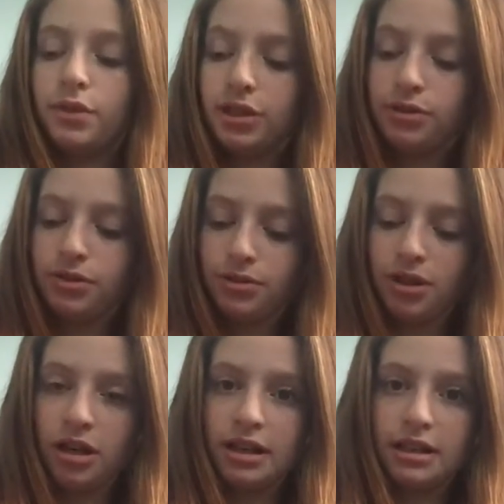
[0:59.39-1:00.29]
We don't do
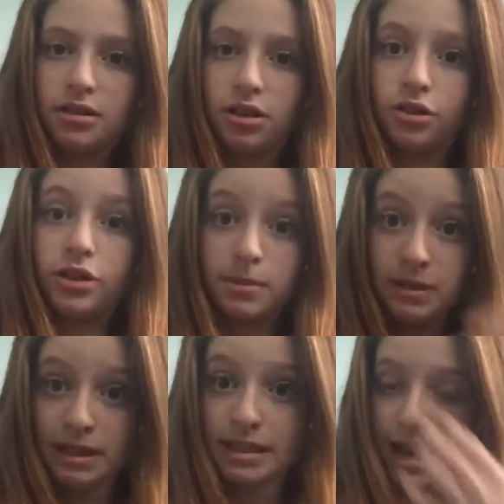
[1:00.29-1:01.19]
stockings on
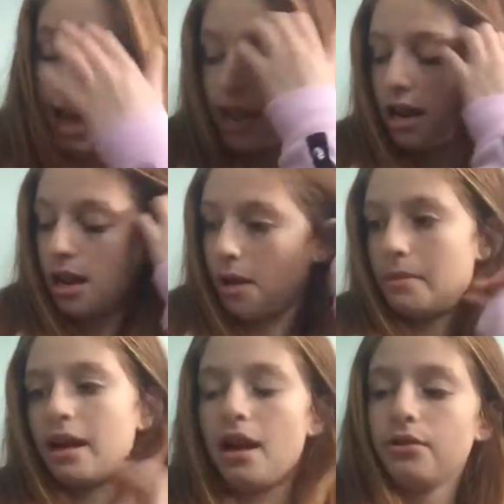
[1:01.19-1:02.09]
Christmas Day at
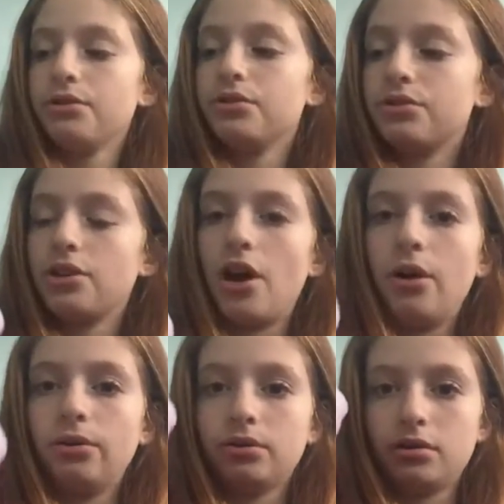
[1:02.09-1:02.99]
my house,
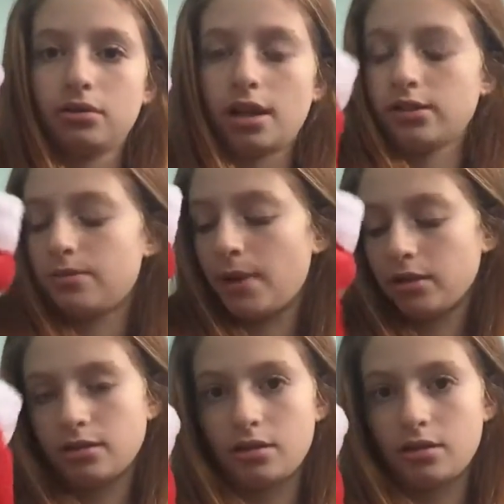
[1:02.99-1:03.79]
so I just bought this